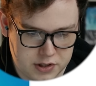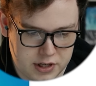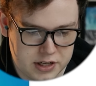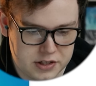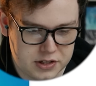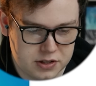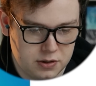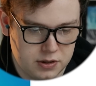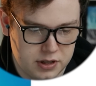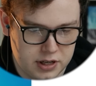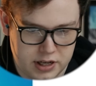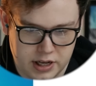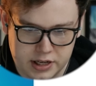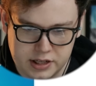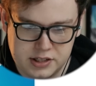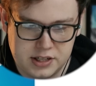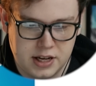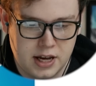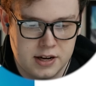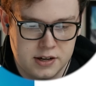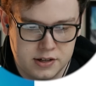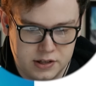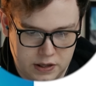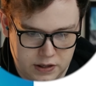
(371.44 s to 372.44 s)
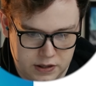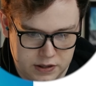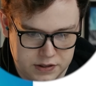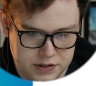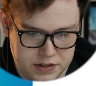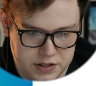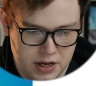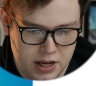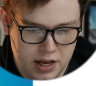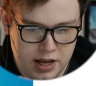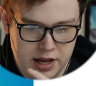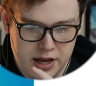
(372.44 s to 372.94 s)
So let's call it like ten
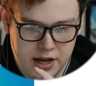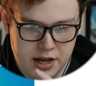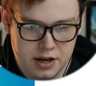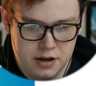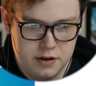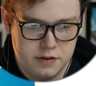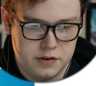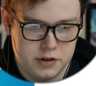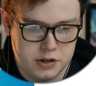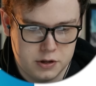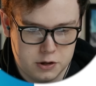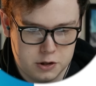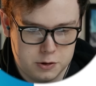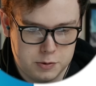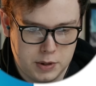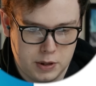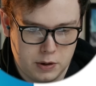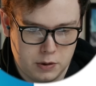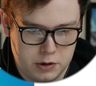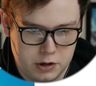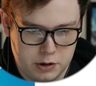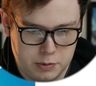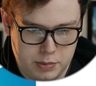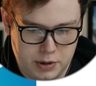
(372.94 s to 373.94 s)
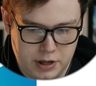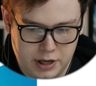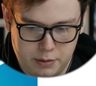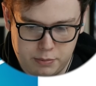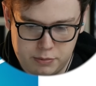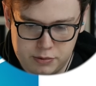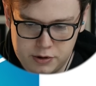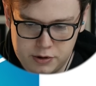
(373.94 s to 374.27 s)
dollars for U S B Audio Player